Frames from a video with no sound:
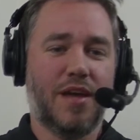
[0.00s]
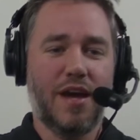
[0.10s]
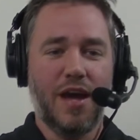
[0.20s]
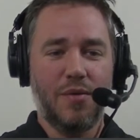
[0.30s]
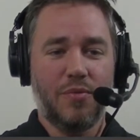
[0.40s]

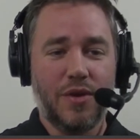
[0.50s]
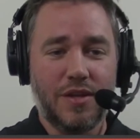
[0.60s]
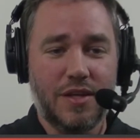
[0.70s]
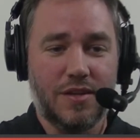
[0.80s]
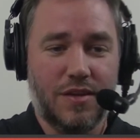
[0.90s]
I
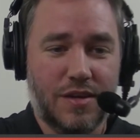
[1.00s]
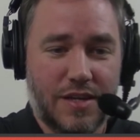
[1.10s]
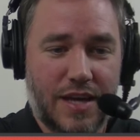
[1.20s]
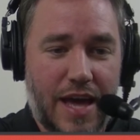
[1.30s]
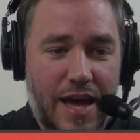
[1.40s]
really
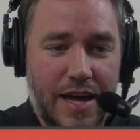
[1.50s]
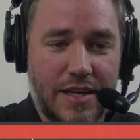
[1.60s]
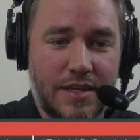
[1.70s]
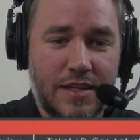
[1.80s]
look at